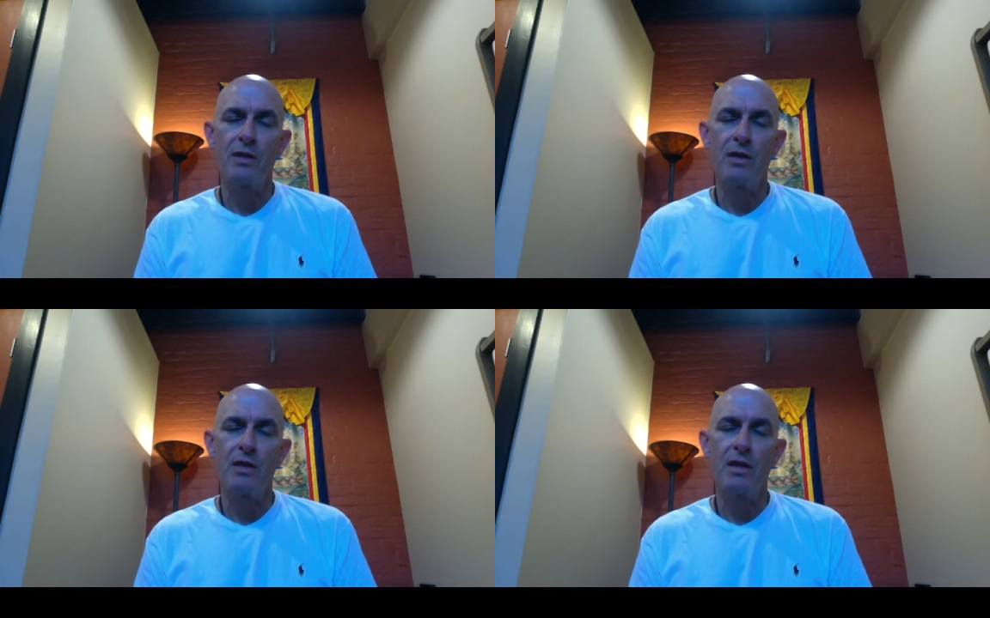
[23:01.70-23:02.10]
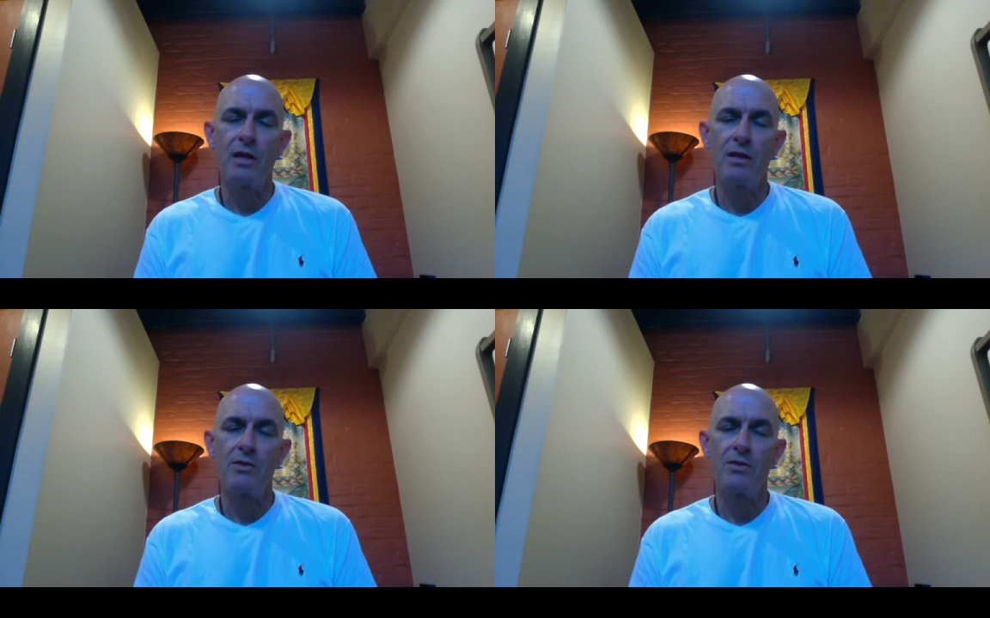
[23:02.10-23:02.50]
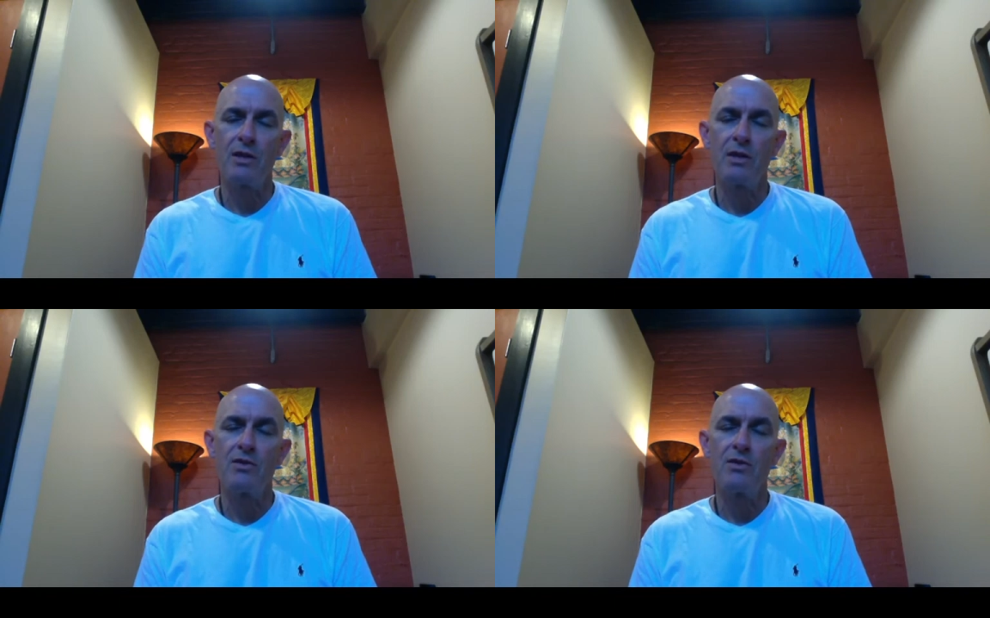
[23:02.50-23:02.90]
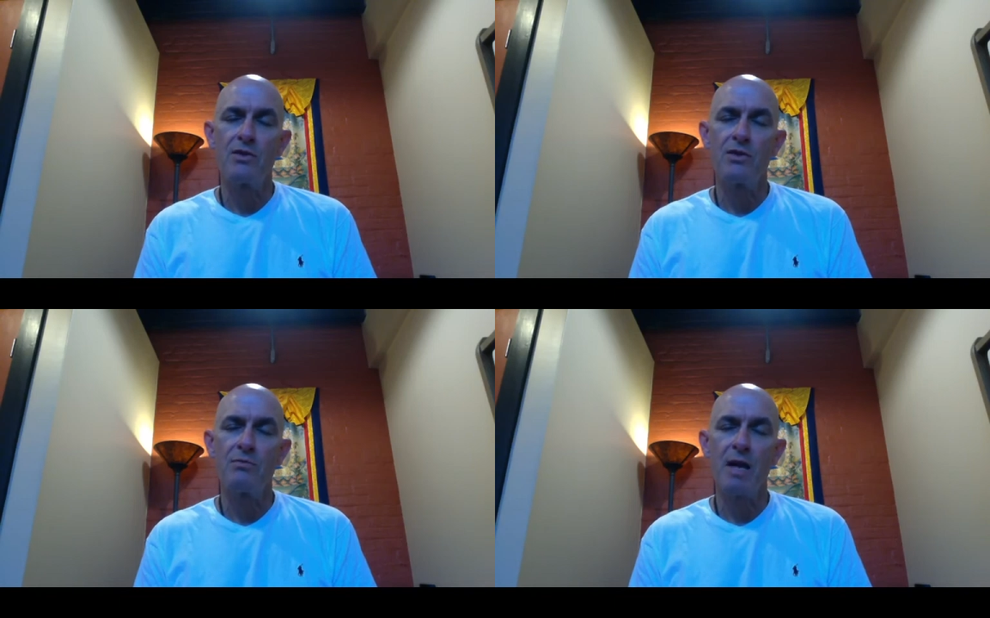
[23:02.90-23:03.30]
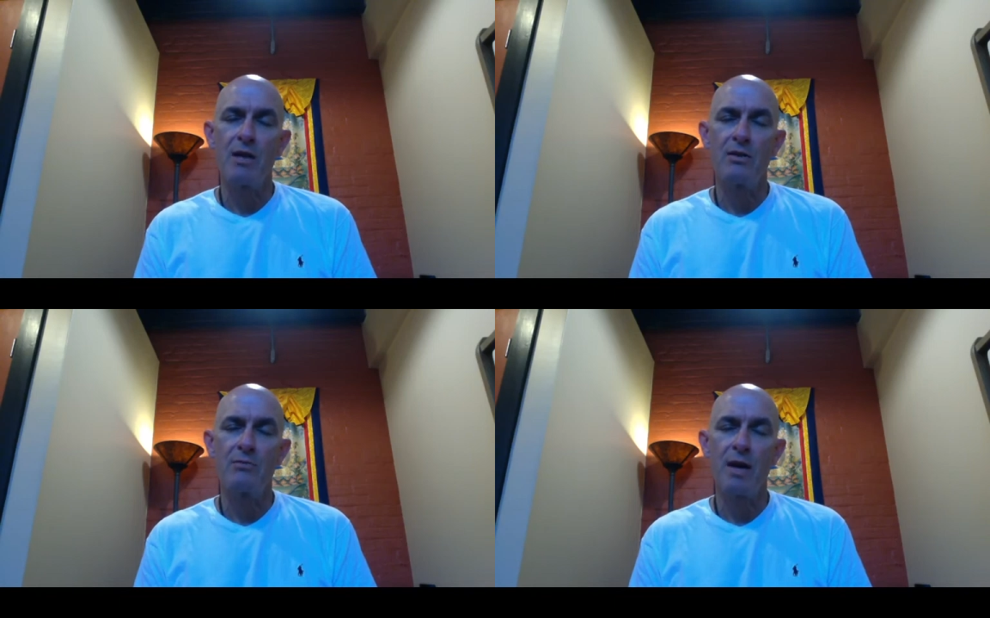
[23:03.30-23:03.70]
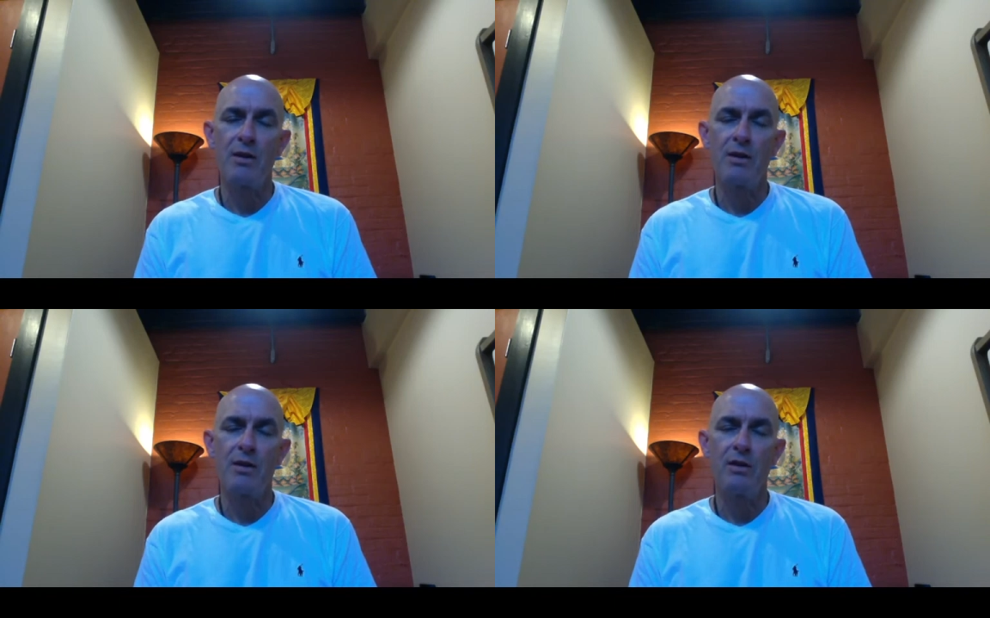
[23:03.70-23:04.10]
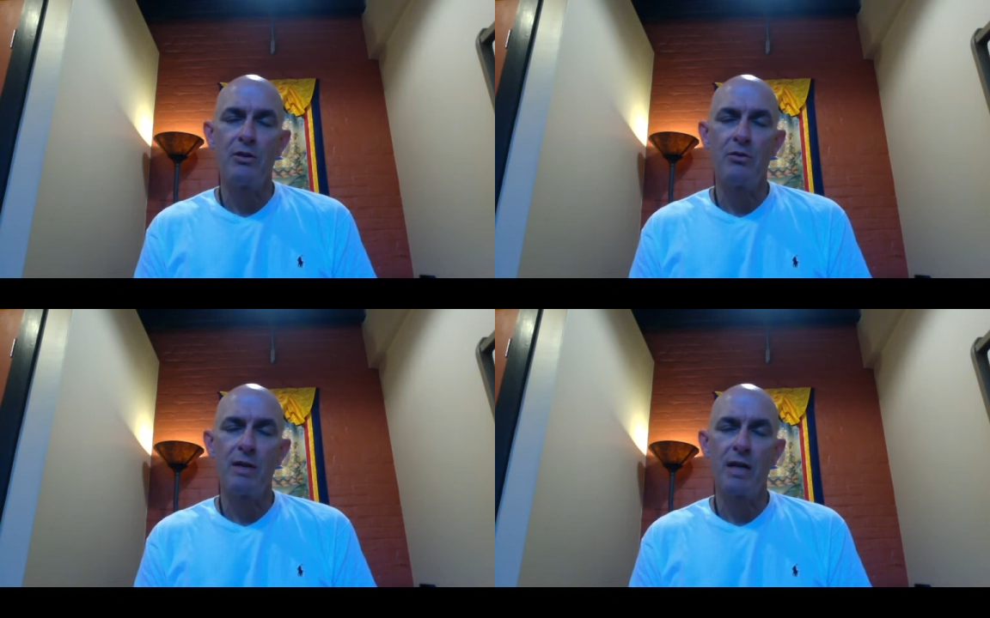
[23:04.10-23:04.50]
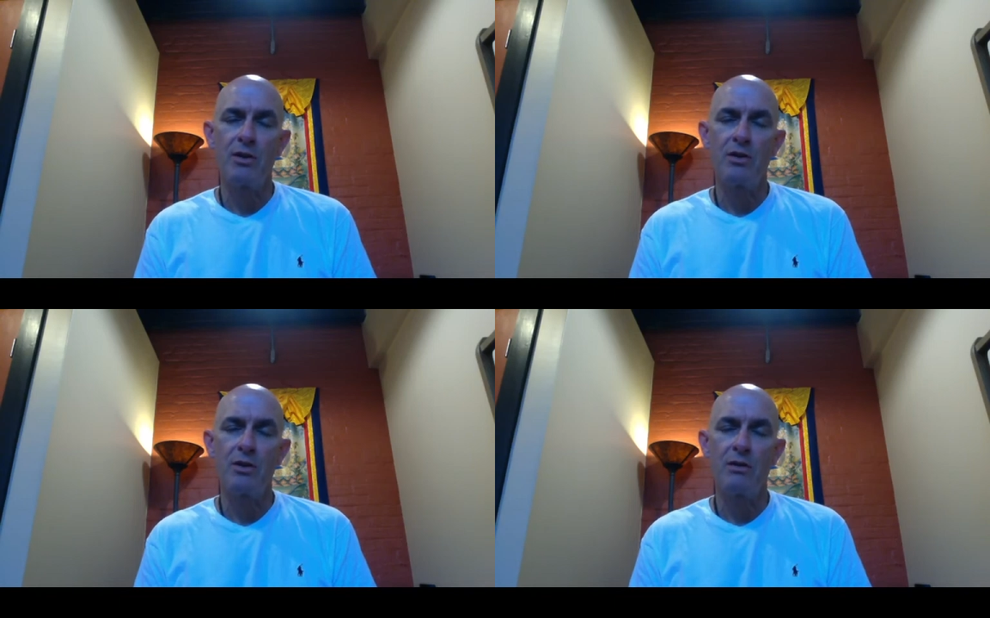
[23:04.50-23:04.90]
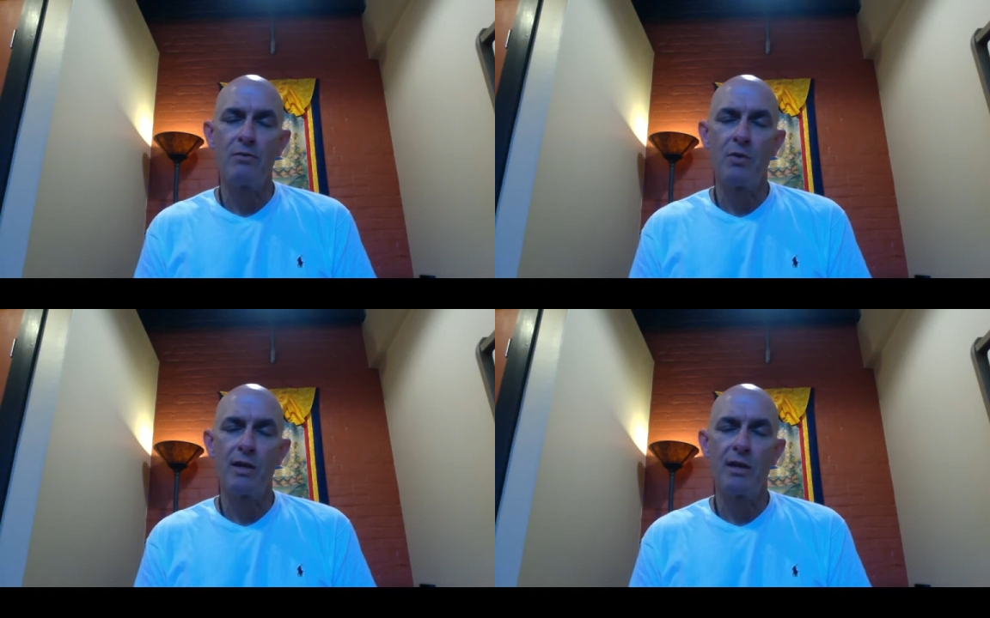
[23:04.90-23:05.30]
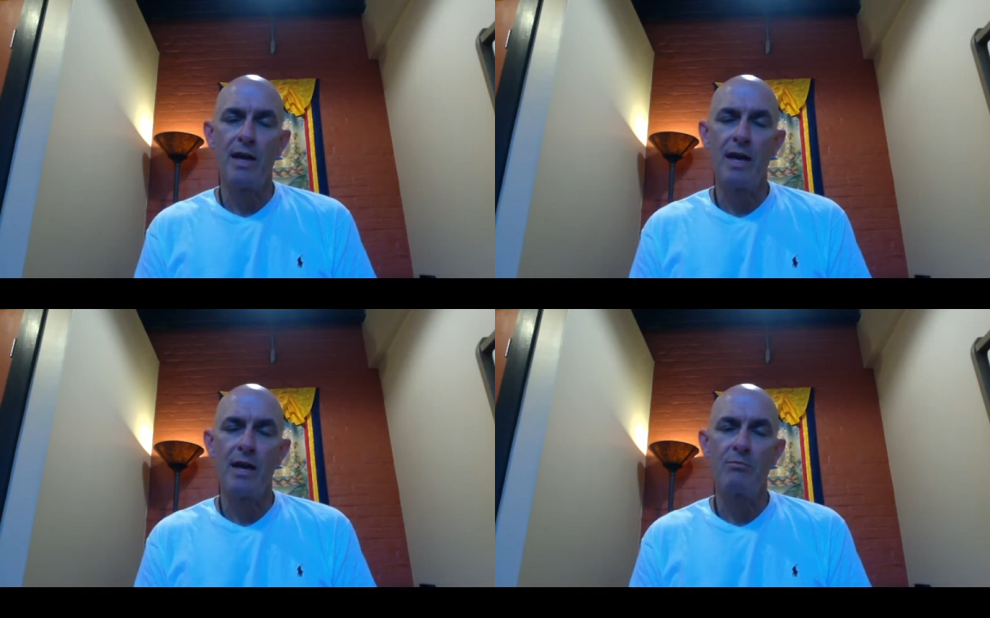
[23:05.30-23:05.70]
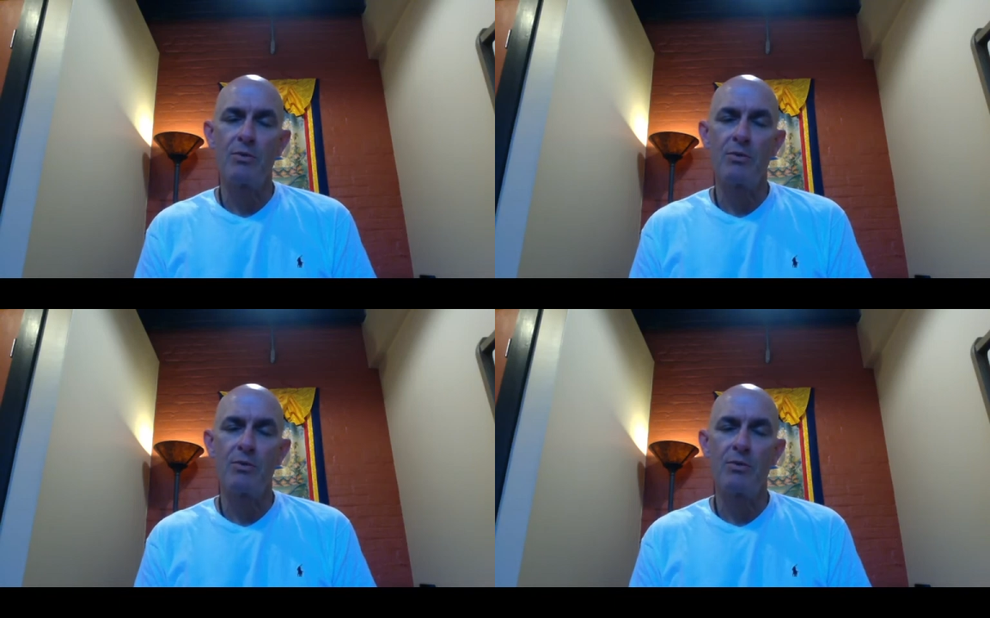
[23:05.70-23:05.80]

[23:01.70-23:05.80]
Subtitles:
eons is dispelled by the illumination of one lamp